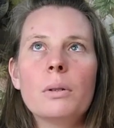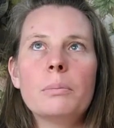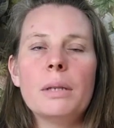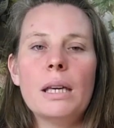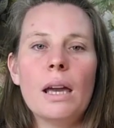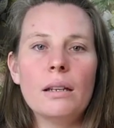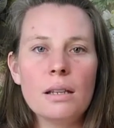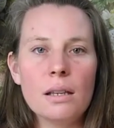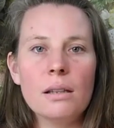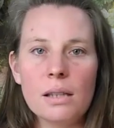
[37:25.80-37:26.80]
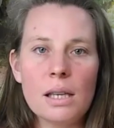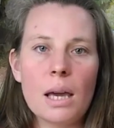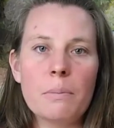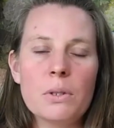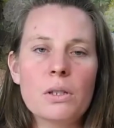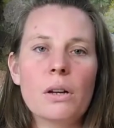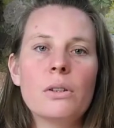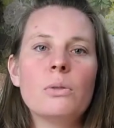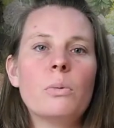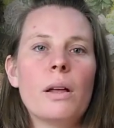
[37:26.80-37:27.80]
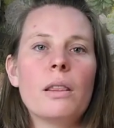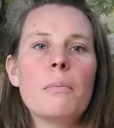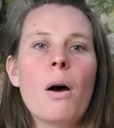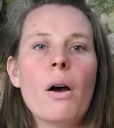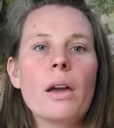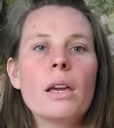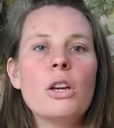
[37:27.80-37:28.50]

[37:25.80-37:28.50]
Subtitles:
be ending the episode with my